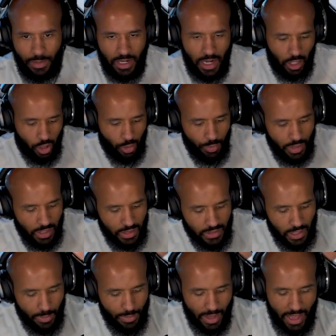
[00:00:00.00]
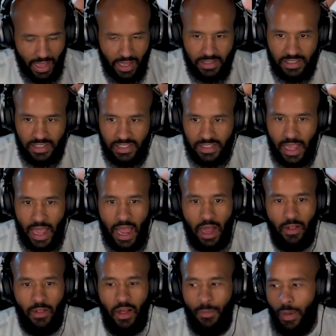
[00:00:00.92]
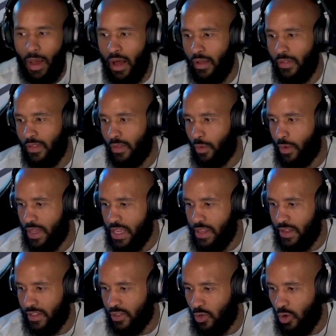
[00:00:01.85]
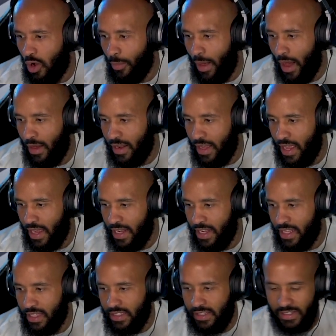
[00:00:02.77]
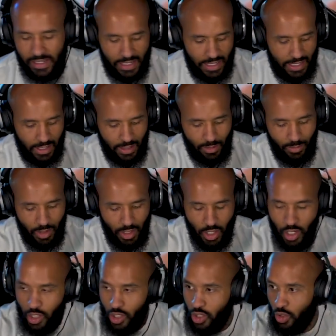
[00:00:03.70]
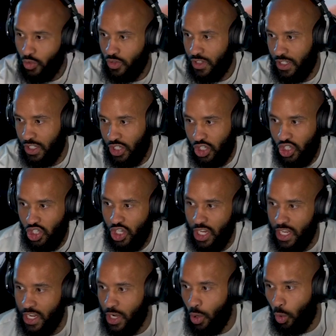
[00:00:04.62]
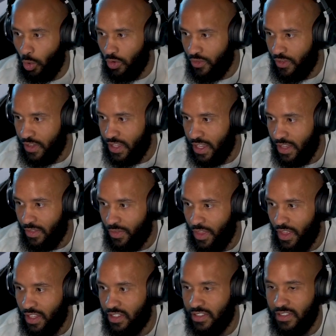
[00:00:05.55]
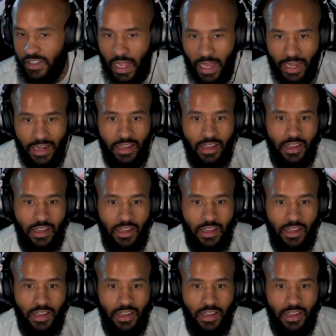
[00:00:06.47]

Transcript: Now, Korean Zombie has a style about the way he likes to go about it, and it's him using his chin in order to get things done.